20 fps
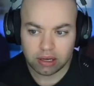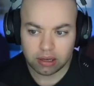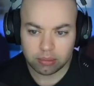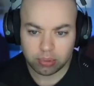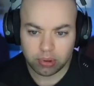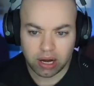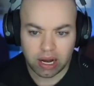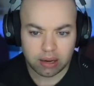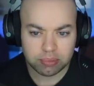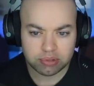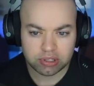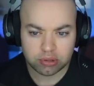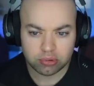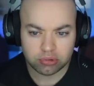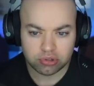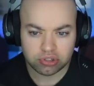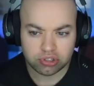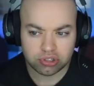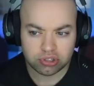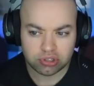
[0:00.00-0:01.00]
And perhaps he
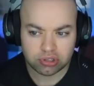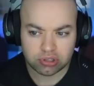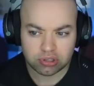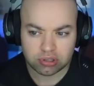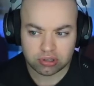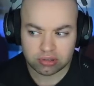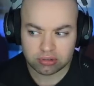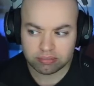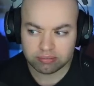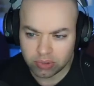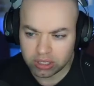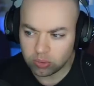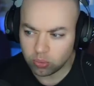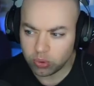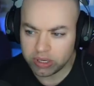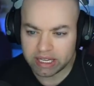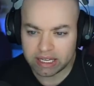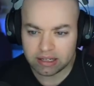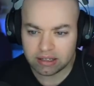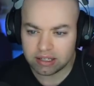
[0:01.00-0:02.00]
was just, he
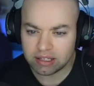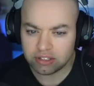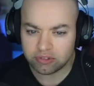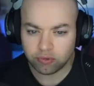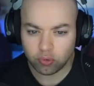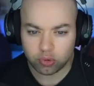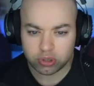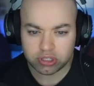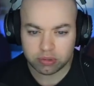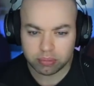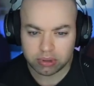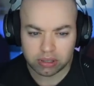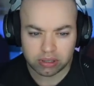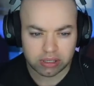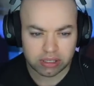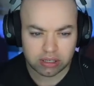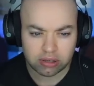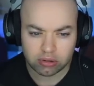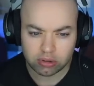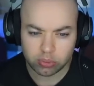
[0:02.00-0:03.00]
weakened his force
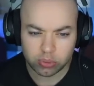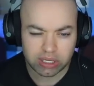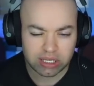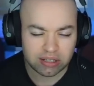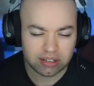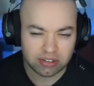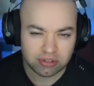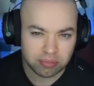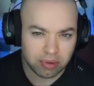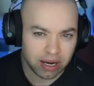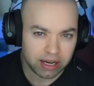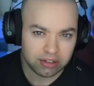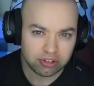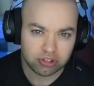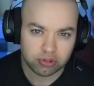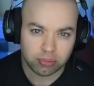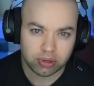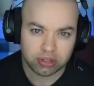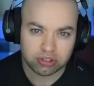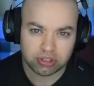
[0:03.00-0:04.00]
ability or he weakened his mind
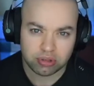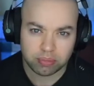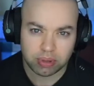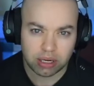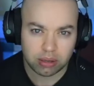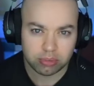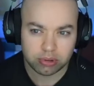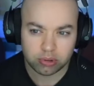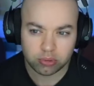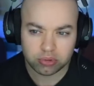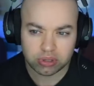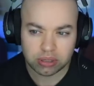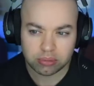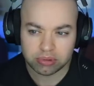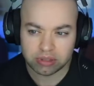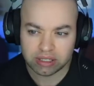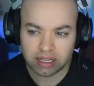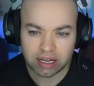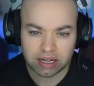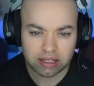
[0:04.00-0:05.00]
so much that Palpatine was able
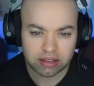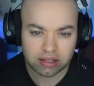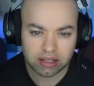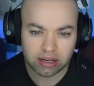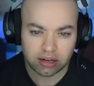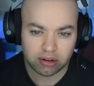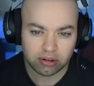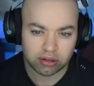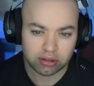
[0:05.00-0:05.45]
to get in there.